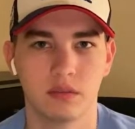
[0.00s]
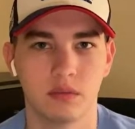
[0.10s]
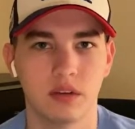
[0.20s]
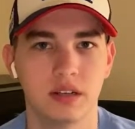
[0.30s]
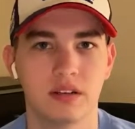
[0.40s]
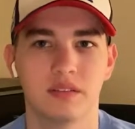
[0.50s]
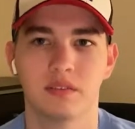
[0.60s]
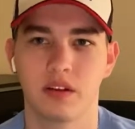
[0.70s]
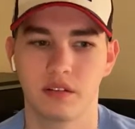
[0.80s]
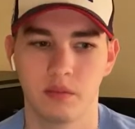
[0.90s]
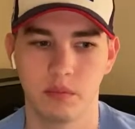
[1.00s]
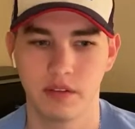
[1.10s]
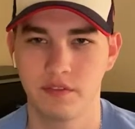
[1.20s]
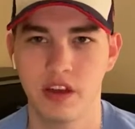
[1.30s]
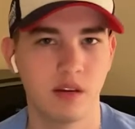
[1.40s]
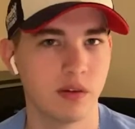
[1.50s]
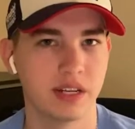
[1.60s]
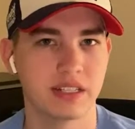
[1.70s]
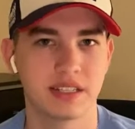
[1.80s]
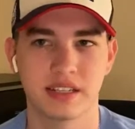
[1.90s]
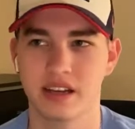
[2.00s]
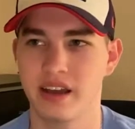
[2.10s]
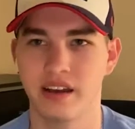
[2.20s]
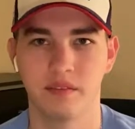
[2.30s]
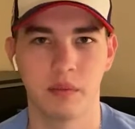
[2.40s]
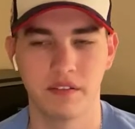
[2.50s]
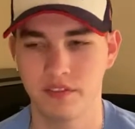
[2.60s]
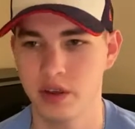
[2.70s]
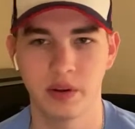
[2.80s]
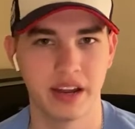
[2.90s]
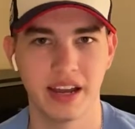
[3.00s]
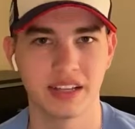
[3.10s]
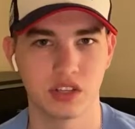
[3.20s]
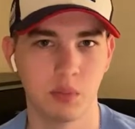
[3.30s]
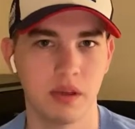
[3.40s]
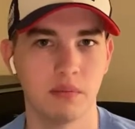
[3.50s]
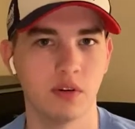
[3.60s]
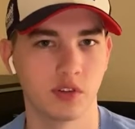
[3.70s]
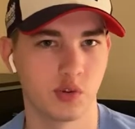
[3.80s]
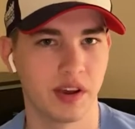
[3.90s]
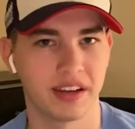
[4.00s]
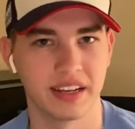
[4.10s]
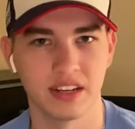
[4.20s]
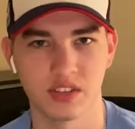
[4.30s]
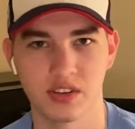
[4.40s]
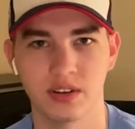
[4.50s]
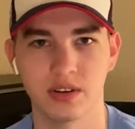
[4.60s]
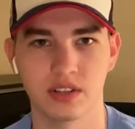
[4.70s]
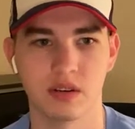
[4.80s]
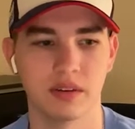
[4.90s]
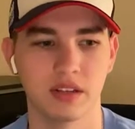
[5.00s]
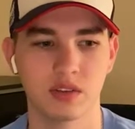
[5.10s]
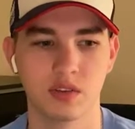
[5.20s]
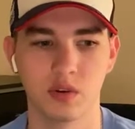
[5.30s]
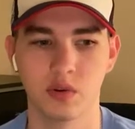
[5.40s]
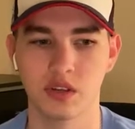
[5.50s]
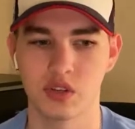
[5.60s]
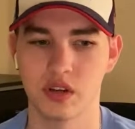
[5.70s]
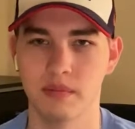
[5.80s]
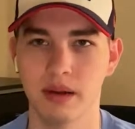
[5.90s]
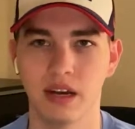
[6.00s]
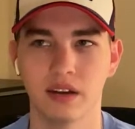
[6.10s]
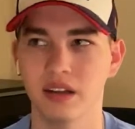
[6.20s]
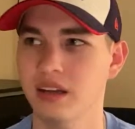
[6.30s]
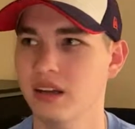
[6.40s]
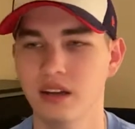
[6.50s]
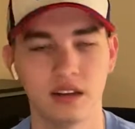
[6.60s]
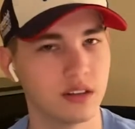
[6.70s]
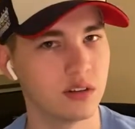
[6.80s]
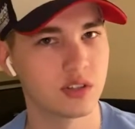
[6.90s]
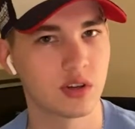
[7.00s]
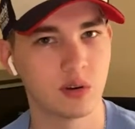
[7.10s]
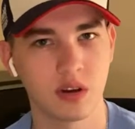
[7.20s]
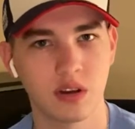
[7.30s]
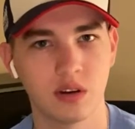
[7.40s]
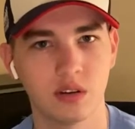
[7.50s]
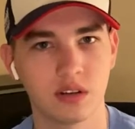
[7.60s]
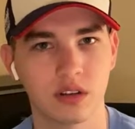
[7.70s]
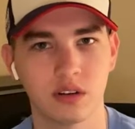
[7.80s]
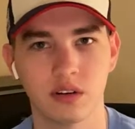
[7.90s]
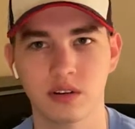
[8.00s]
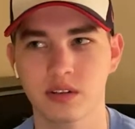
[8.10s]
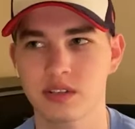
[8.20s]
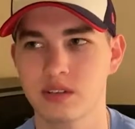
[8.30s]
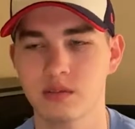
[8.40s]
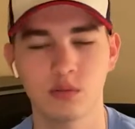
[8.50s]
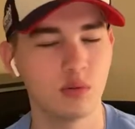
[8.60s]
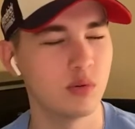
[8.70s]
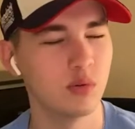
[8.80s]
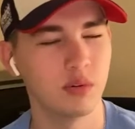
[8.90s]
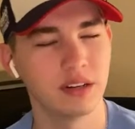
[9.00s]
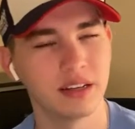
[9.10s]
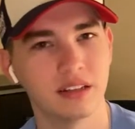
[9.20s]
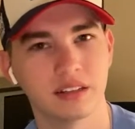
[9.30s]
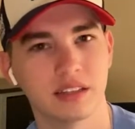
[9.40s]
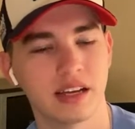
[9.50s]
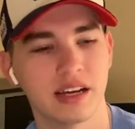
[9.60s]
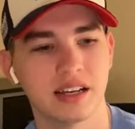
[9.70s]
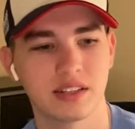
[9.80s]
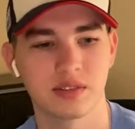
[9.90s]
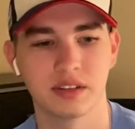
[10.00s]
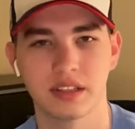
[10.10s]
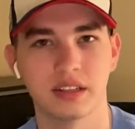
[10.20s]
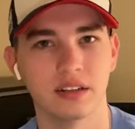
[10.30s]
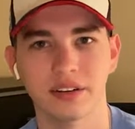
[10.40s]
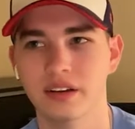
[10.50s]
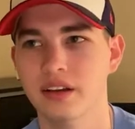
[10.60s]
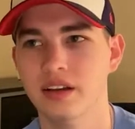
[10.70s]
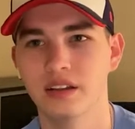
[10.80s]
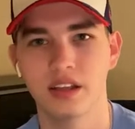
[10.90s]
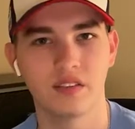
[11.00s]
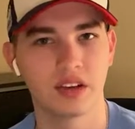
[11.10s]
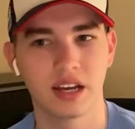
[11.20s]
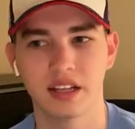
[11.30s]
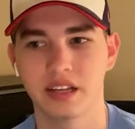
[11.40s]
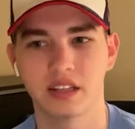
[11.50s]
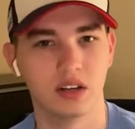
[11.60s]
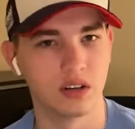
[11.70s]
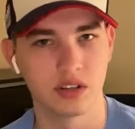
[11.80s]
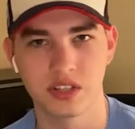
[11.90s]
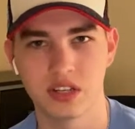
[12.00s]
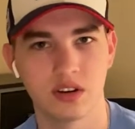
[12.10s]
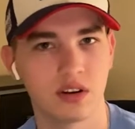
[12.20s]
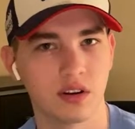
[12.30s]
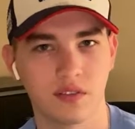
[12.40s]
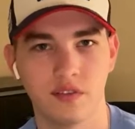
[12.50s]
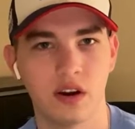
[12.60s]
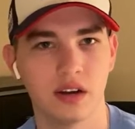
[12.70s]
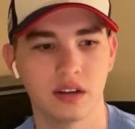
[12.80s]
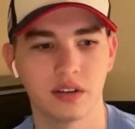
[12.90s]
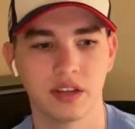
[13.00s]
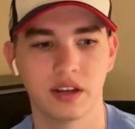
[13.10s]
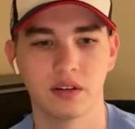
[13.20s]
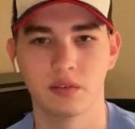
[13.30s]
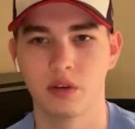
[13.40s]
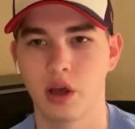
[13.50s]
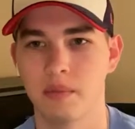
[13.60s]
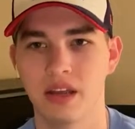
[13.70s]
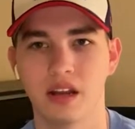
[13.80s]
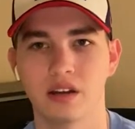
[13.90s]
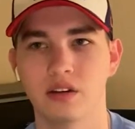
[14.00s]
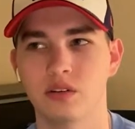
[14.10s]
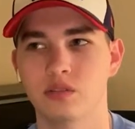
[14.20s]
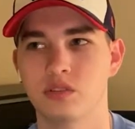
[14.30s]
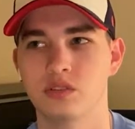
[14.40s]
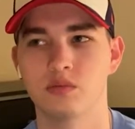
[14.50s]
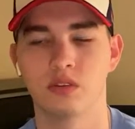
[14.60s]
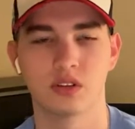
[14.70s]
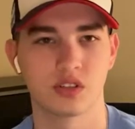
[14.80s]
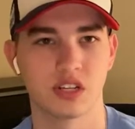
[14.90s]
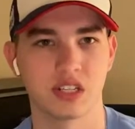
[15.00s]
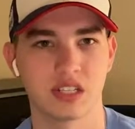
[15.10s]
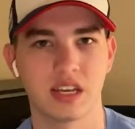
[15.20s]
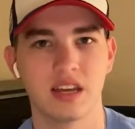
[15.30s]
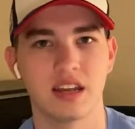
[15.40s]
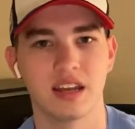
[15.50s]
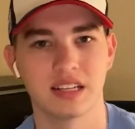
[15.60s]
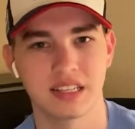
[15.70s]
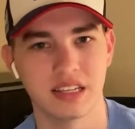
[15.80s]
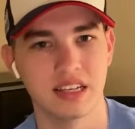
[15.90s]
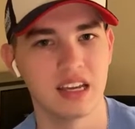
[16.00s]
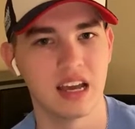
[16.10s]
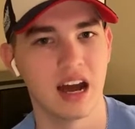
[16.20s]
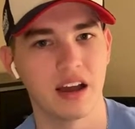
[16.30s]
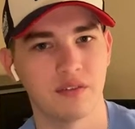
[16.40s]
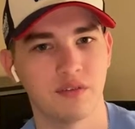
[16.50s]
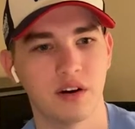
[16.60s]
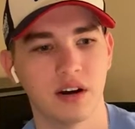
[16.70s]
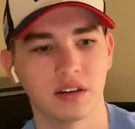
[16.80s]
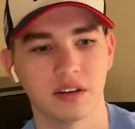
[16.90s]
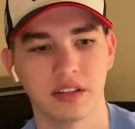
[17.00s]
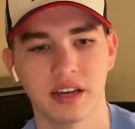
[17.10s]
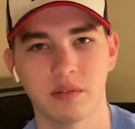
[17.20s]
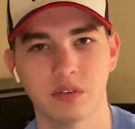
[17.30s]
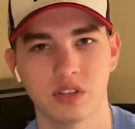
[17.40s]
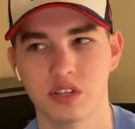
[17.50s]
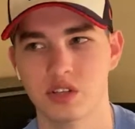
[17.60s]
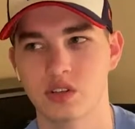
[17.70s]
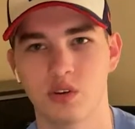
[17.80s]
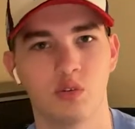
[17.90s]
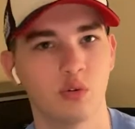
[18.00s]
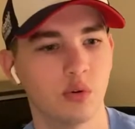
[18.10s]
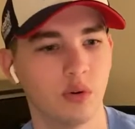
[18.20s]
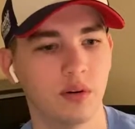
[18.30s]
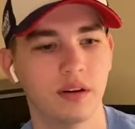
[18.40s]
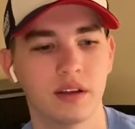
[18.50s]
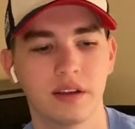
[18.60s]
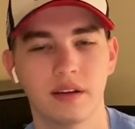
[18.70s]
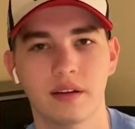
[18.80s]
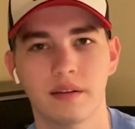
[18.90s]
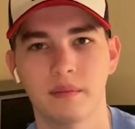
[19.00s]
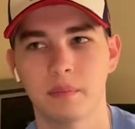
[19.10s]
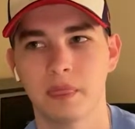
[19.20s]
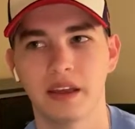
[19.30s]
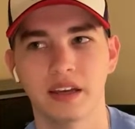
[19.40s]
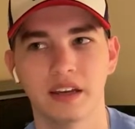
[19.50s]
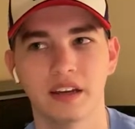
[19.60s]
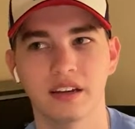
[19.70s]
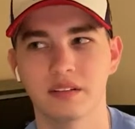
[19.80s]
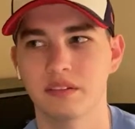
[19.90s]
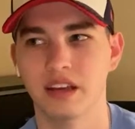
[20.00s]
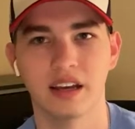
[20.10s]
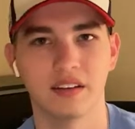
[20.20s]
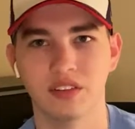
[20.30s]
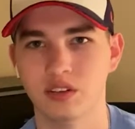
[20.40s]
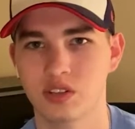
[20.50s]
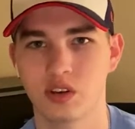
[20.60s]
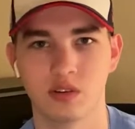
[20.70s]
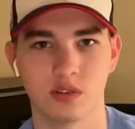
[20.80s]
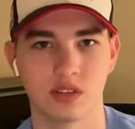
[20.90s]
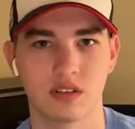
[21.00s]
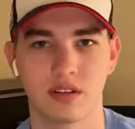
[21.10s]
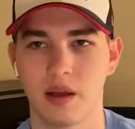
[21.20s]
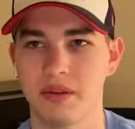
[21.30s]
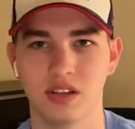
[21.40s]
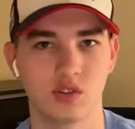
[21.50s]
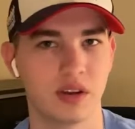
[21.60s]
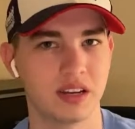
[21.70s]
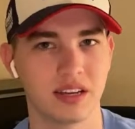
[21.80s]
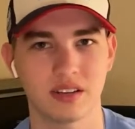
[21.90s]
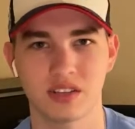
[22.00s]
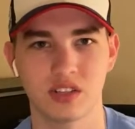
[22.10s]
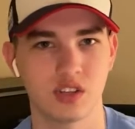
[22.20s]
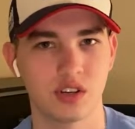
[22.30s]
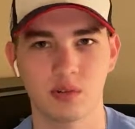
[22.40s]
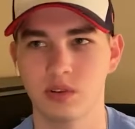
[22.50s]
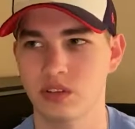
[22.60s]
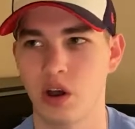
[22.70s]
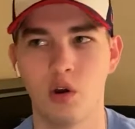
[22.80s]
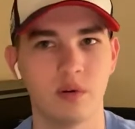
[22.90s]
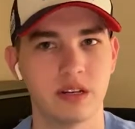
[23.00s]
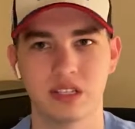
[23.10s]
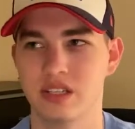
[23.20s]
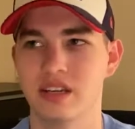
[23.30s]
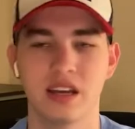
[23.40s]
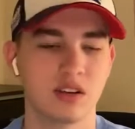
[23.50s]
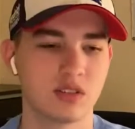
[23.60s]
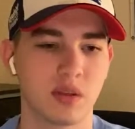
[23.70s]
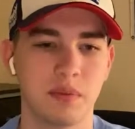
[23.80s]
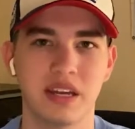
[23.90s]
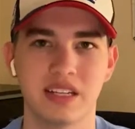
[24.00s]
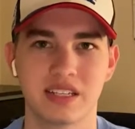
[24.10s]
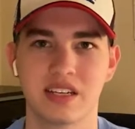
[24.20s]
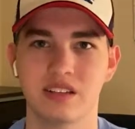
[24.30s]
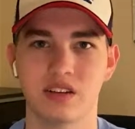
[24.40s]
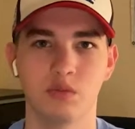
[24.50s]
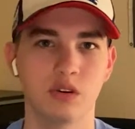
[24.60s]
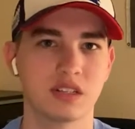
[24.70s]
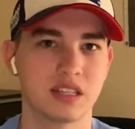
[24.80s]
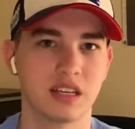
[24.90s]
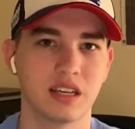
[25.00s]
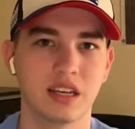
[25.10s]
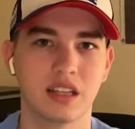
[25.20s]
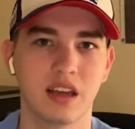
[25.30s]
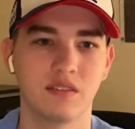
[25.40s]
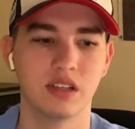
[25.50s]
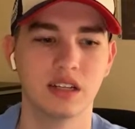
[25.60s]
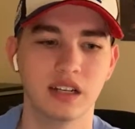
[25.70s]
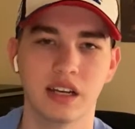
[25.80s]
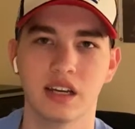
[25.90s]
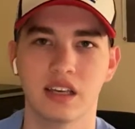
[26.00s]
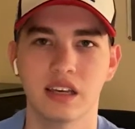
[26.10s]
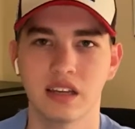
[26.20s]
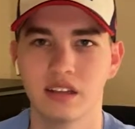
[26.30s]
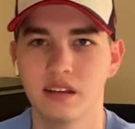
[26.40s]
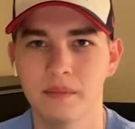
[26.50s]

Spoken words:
Well, my favorite has to be both Trackhouse cars. I mean, there's no question about it. Those Coca-Cola cars, woo, they look nice right there. They even got like the RCR font on there. I mean, I know Ross Chastain, he has the DEI font on that, which is cool. And yeah, those cars. I mean, Trackhouse in general always nails the paint schemes, and once again, they've done it again.